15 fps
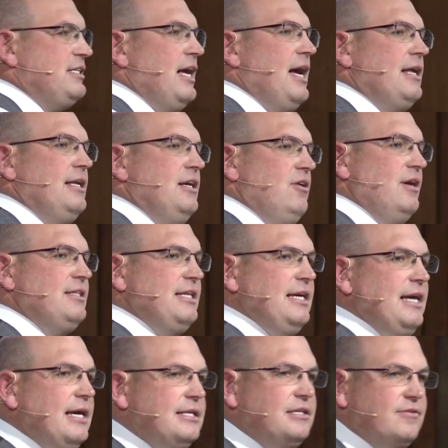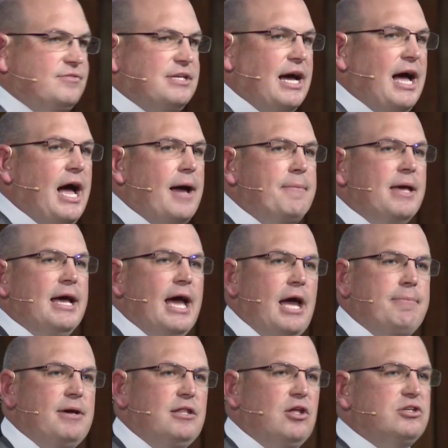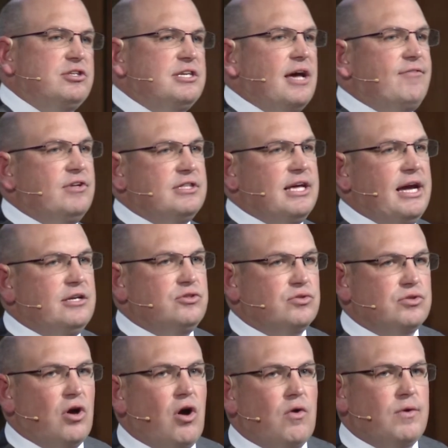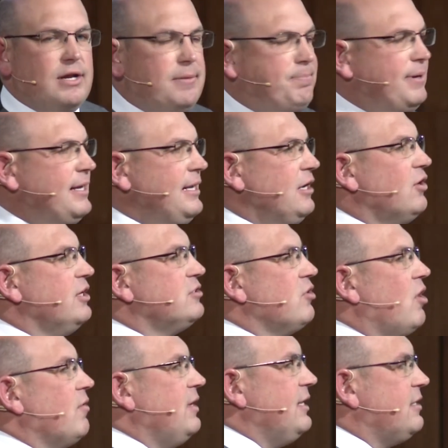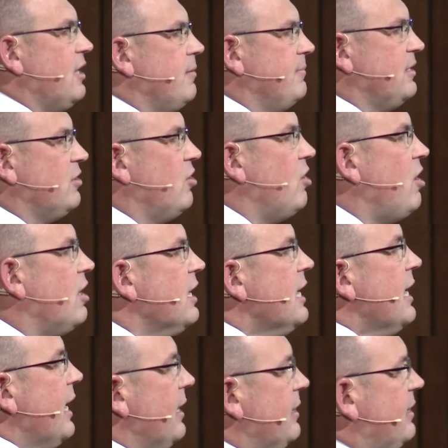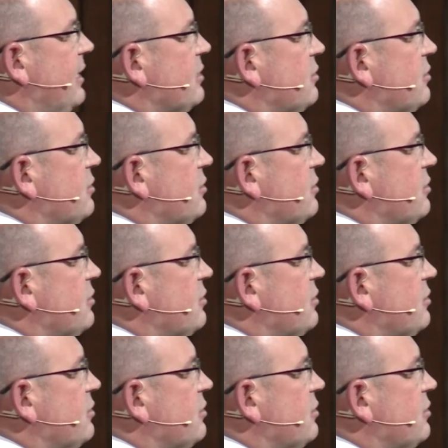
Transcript: stand here at the end of time. Amen. The seventh angel's already been here. He's already come and gone. And